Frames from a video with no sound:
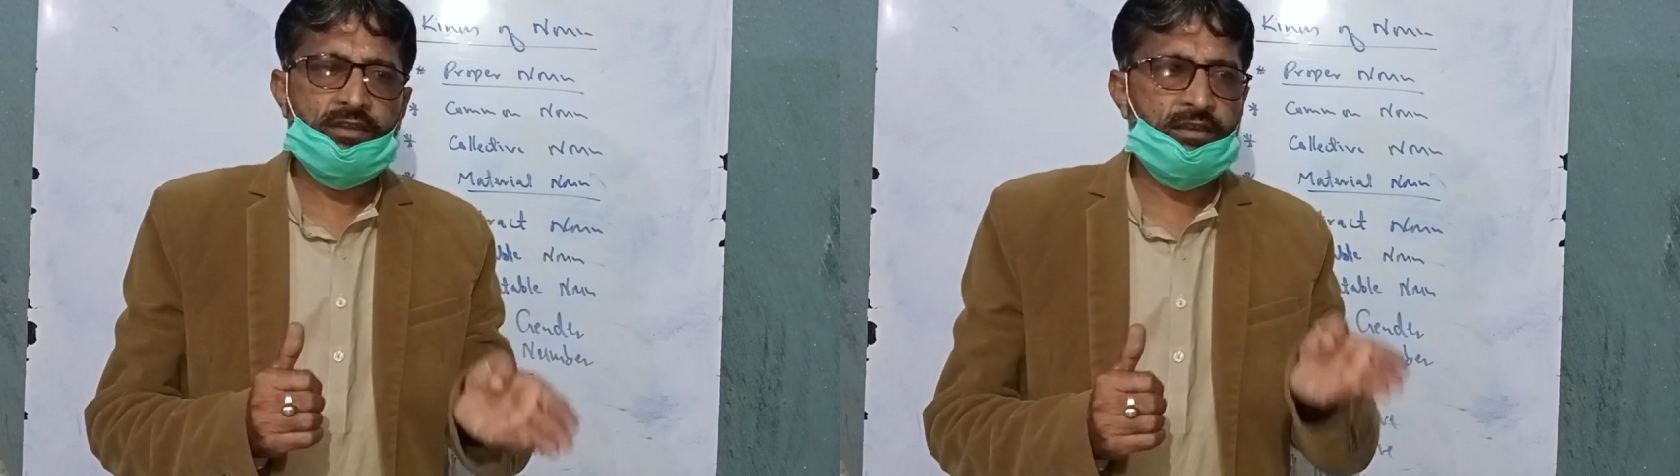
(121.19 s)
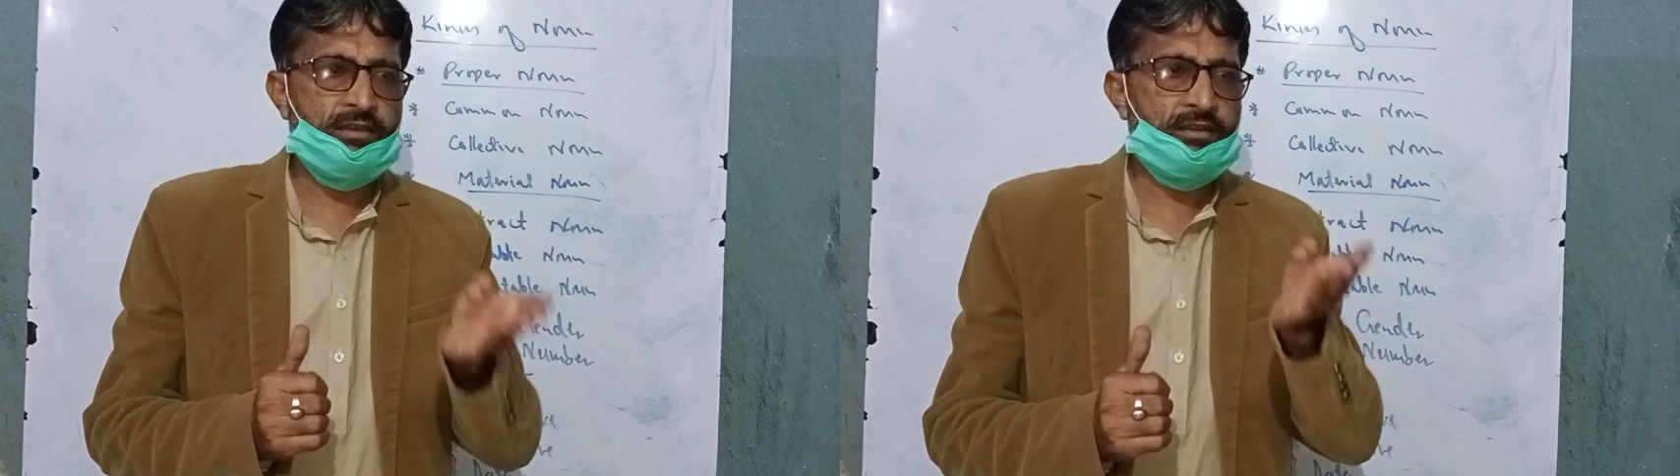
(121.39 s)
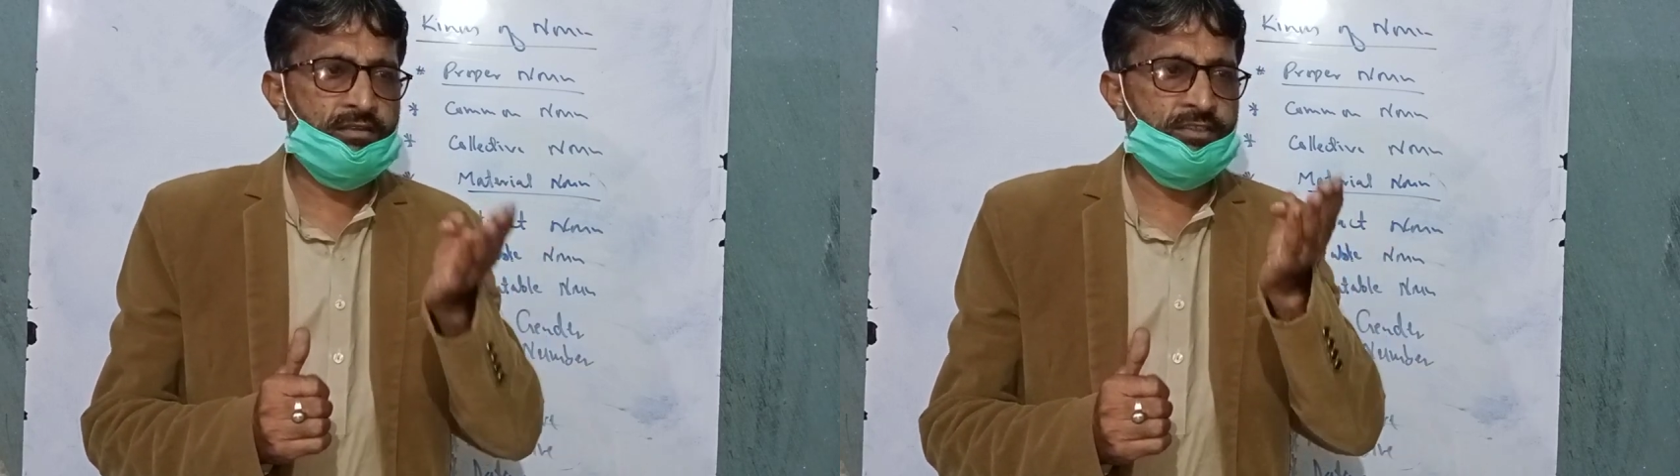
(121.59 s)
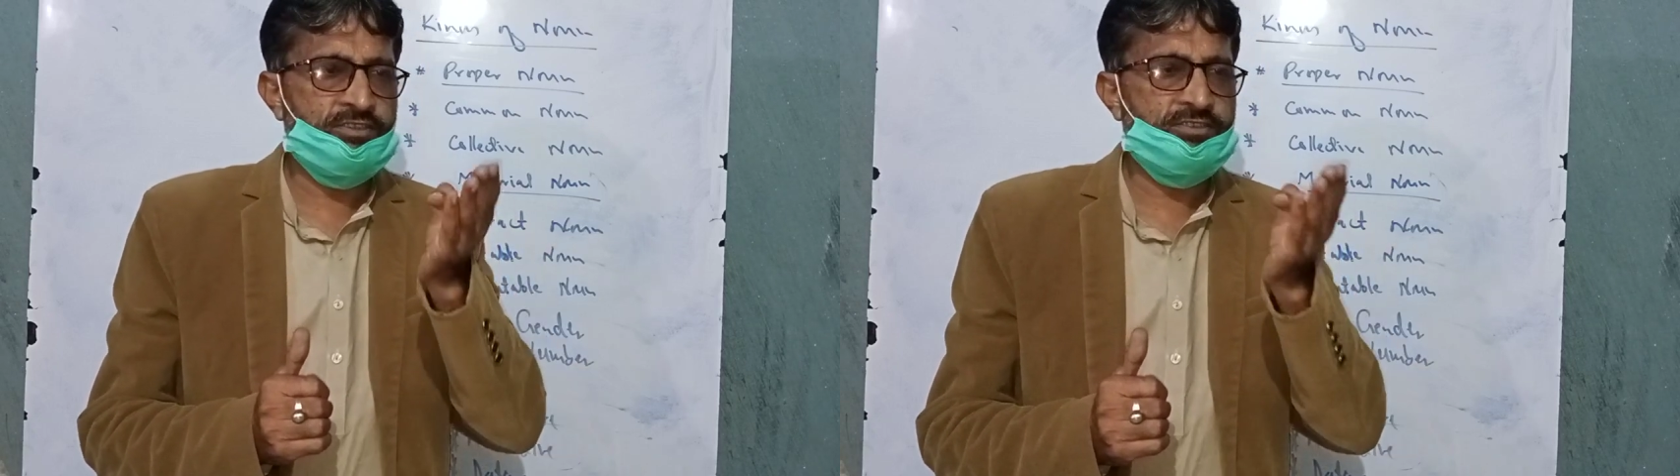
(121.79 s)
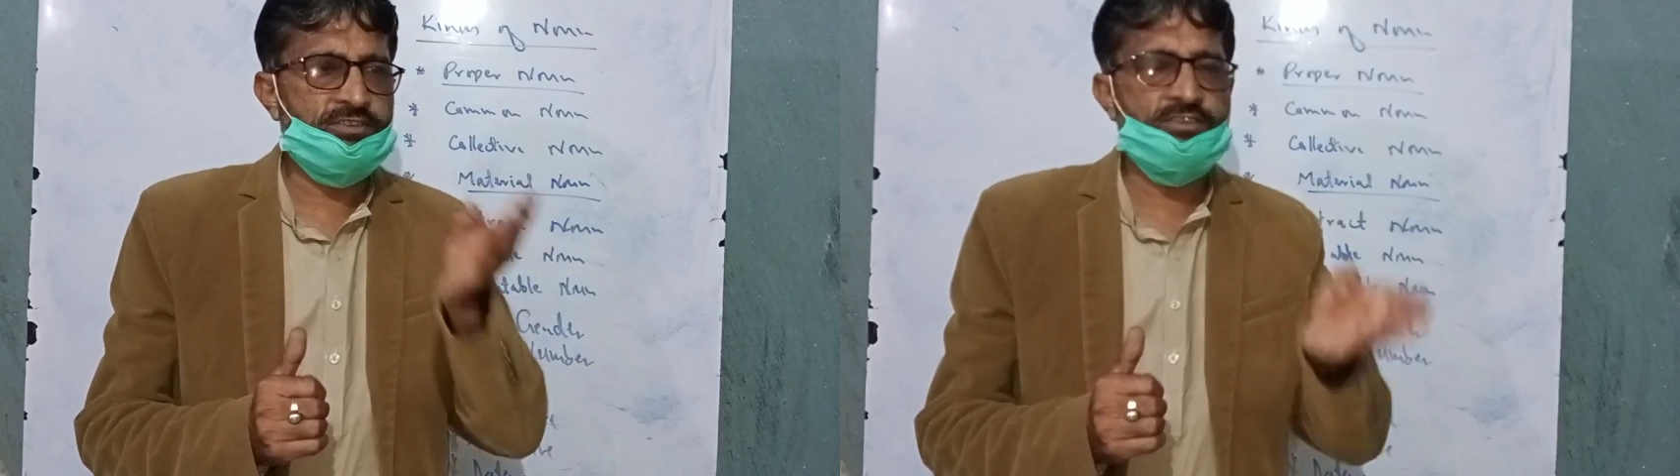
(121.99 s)
or
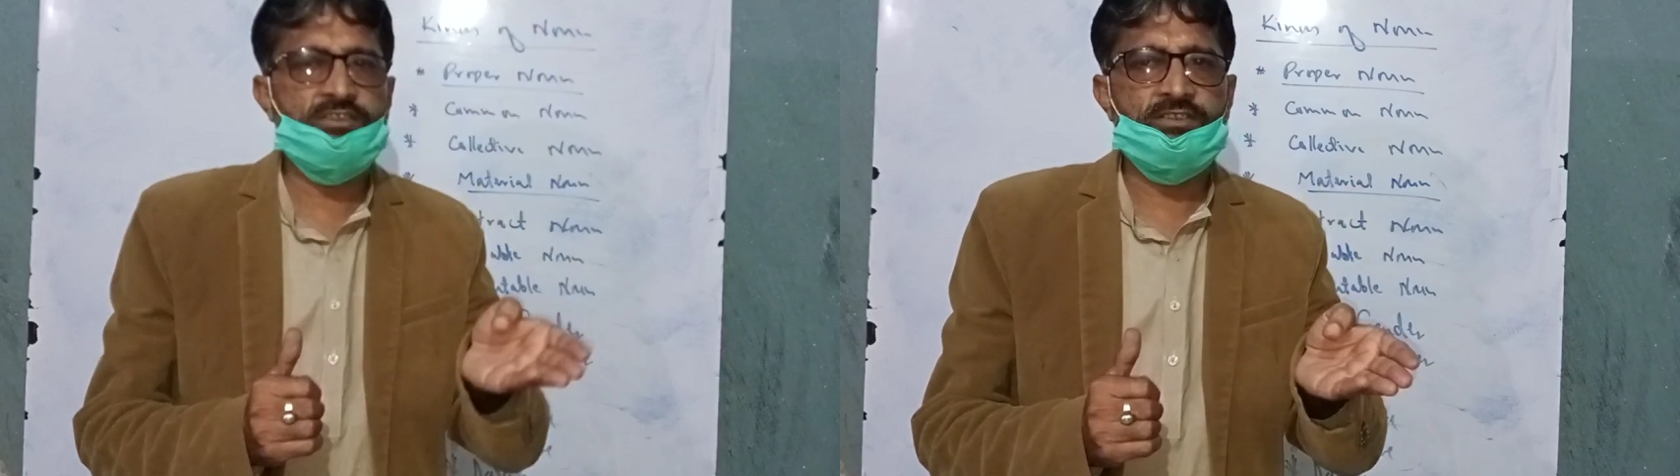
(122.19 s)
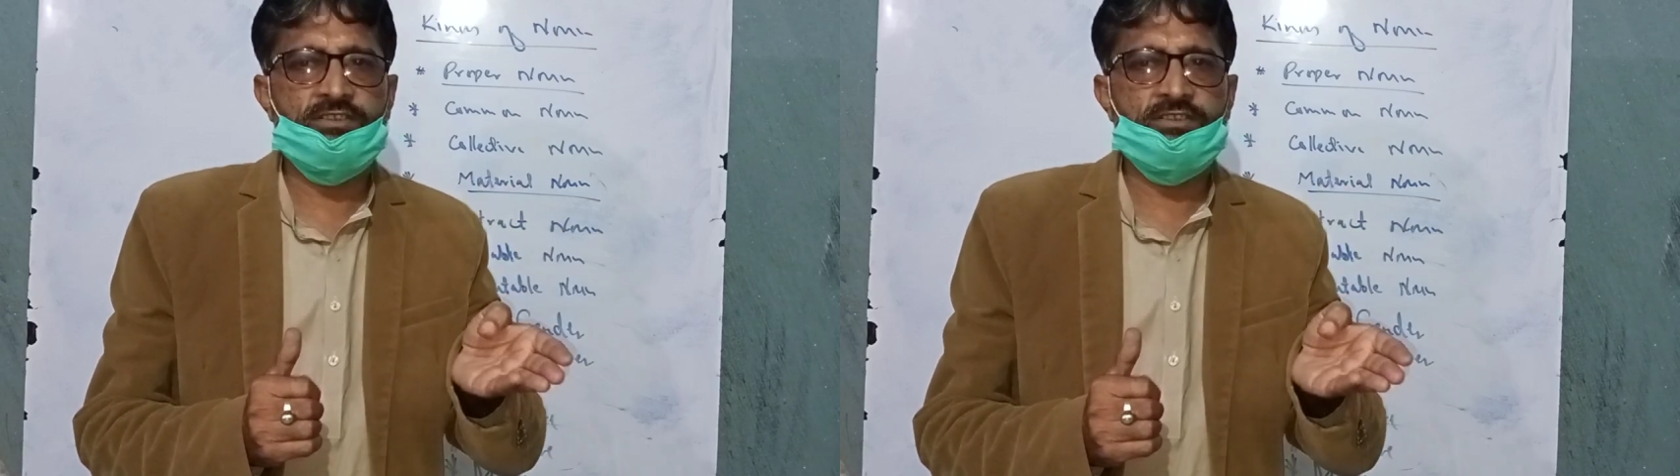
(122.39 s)
she